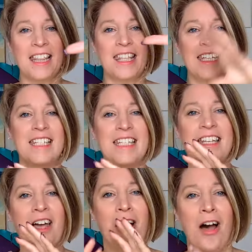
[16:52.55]
this
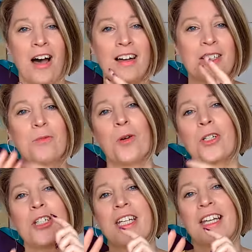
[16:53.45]
is us
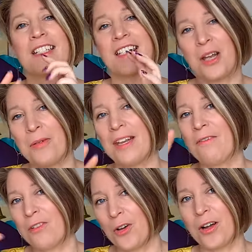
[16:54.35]
watching a
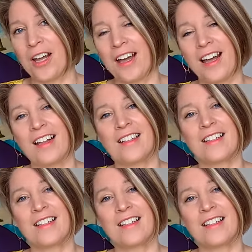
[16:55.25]
sewing vlogger